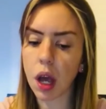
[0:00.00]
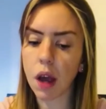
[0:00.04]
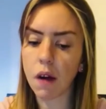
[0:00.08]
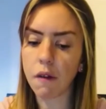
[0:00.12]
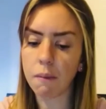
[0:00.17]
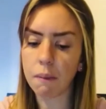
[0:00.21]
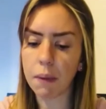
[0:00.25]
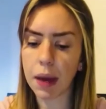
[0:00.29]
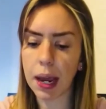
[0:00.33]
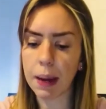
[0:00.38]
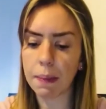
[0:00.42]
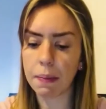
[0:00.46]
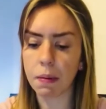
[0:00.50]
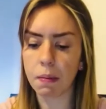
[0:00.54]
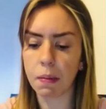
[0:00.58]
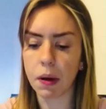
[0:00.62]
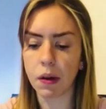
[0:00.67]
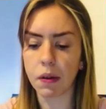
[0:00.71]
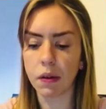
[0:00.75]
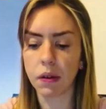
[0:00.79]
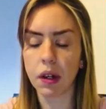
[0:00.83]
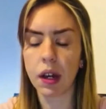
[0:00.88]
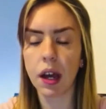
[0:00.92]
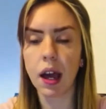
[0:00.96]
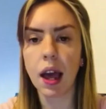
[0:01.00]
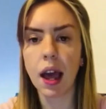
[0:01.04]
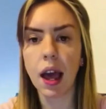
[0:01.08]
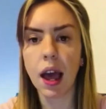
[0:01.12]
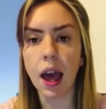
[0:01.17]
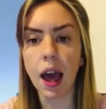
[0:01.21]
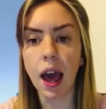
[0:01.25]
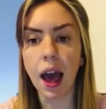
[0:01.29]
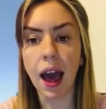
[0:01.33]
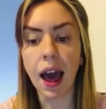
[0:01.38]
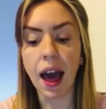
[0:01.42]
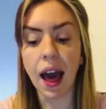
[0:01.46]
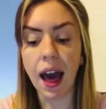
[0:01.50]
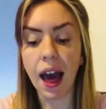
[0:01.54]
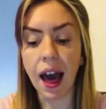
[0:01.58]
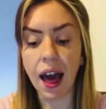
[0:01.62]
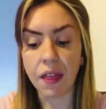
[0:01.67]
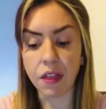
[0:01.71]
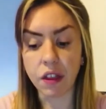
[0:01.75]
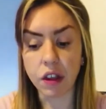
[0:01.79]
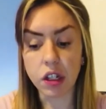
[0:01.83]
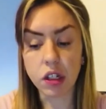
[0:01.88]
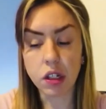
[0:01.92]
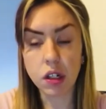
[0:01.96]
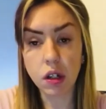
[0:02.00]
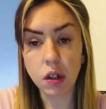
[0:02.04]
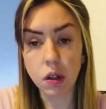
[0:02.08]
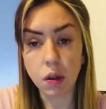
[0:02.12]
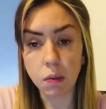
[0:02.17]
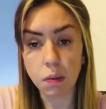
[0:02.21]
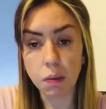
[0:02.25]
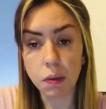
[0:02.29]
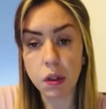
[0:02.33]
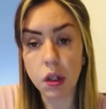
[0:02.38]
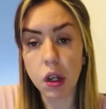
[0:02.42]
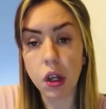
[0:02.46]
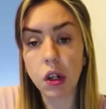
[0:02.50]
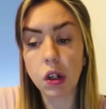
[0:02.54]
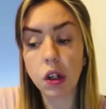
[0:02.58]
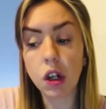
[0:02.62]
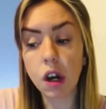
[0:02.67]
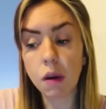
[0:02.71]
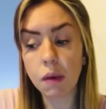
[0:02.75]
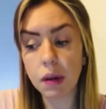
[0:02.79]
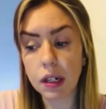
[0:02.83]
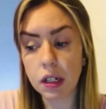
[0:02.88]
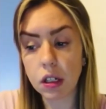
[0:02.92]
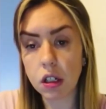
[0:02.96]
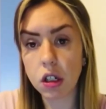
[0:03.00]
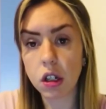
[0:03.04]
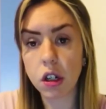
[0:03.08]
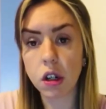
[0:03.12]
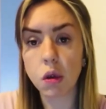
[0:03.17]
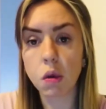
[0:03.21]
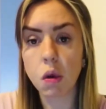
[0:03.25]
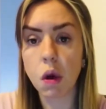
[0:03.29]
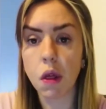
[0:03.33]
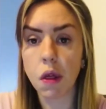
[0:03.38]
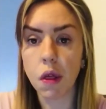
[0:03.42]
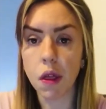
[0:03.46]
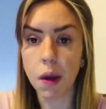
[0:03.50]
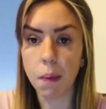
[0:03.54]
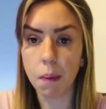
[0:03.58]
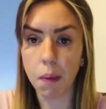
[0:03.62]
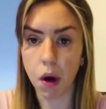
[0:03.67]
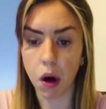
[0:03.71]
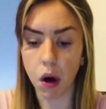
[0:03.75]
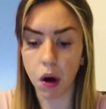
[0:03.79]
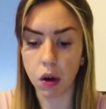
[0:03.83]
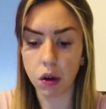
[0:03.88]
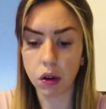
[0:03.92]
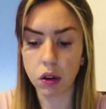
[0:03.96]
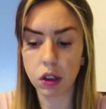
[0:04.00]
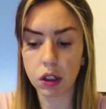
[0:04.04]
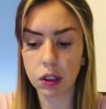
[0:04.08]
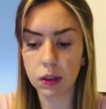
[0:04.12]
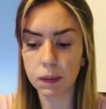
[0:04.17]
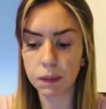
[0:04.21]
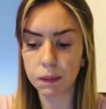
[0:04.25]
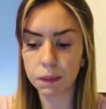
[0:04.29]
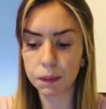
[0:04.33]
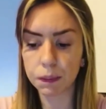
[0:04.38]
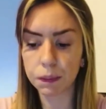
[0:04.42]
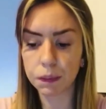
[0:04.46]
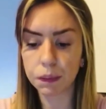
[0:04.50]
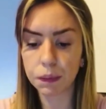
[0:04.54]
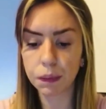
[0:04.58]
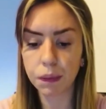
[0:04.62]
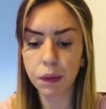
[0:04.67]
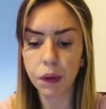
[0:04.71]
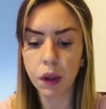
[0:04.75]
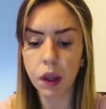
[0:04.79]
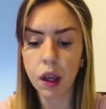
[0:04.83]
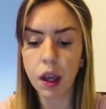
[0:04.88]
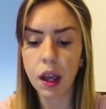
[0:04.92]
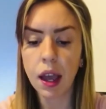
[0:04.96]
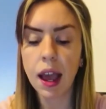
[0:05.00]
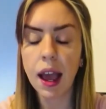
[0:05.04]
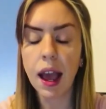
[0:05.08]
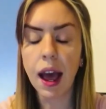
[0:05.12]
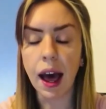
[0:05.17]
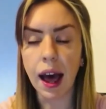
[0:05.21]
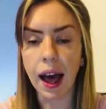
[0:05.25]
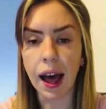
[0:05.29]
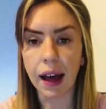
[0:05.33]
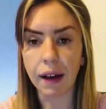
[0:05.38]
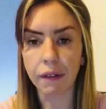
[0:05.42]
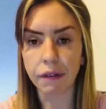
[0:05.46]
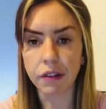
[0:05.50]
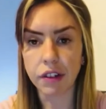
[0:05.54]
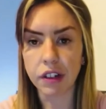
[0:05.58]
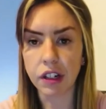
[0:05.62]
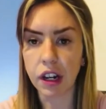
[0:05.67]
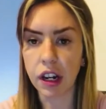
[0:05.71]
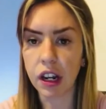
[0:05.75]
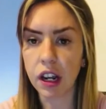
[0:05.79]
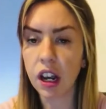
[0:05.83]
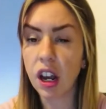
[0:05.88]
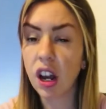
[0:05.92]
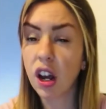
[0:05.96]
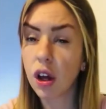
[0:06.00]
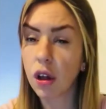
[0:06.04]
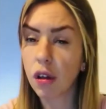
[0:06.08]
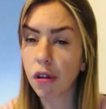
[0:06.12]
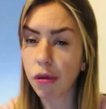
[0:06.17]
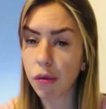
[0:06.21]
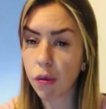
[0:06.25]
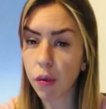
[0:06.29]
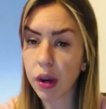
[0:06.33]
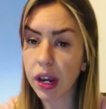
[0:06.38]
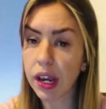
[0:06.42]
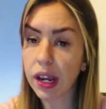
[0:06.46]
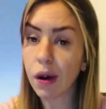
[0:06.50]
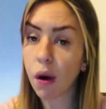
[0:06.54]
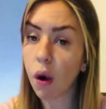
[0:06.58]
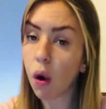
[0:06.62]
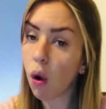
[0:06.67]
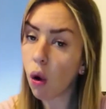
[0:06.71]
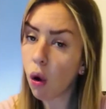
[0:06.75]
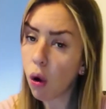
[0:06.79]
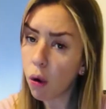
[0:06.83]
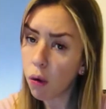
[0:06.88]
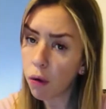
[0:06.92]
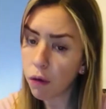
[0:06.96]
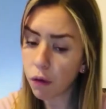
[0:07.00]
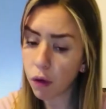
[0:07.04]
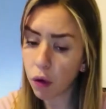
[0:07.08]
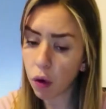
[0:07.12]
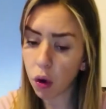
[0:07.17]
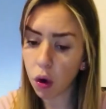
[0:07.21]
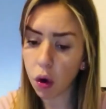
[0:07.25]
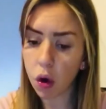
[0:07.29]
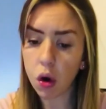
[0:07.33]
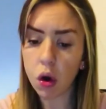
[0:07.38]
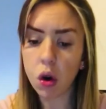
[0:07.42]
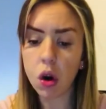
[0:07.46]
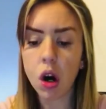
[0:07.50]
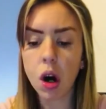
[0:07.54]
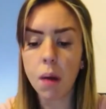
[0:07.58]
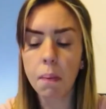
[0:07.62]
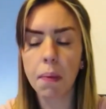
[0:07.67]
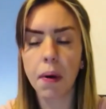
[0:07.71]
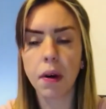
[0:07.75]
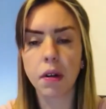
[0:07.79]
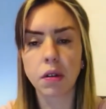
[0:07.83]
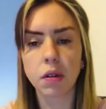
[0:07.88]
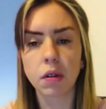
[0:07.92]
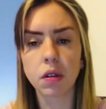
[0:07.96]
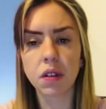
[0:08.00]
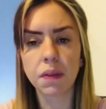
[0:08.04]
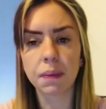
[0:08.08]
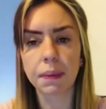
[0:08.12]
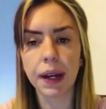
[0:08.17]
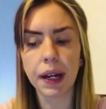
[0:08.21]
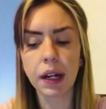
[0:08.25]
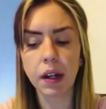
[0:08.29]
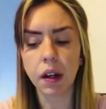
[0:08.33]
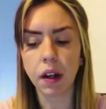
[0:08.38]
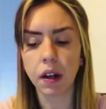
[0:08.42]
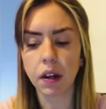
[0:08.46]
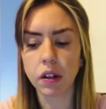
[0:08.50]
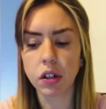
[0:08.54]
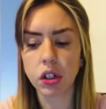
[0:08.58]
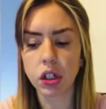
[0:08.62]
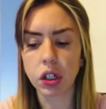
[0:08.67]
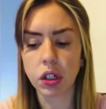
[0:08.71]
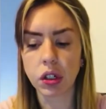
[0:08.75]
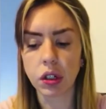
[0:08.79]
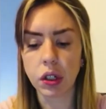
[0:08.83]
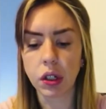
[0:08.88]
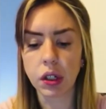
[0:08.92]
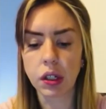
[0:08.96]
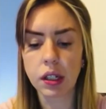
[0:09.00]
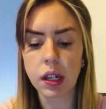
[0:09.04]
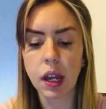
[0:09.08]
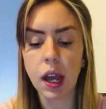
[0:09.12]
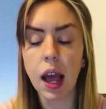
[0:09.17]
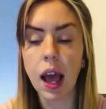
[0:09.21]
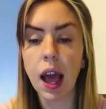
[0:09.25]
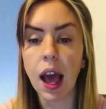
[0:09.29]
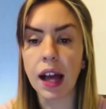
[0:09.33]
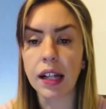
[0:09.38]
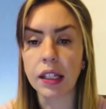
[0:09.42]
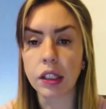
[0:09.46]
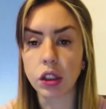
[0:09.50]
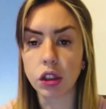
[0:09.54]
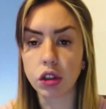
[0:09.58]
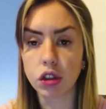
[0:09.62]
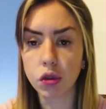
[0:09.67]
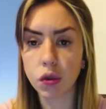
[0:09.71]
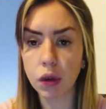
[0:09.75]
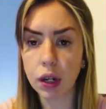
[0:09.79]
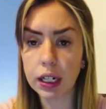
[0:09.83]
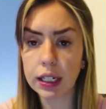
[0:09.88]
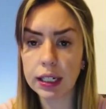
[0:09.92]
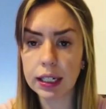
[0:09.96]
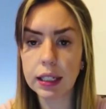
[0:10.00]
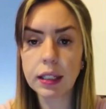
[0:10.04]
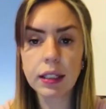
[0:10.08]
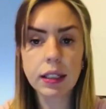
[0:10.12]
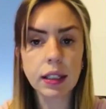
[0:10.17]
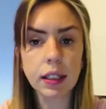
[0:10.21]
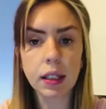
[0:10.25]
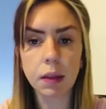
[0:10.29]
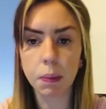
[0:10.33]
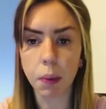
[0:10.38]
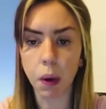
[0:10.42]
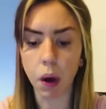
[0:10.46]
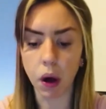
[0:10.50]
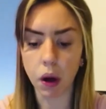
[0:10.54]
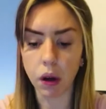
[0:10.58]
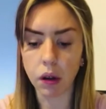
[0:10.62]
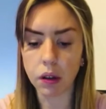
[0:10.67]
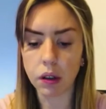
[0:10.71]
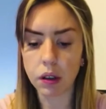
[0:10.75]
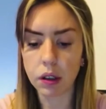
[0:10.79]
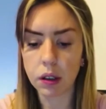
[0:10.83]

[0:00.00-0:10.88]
of baby milk and the scoops go into the pot. After, three or four bottles of mango juice and straight into the pot.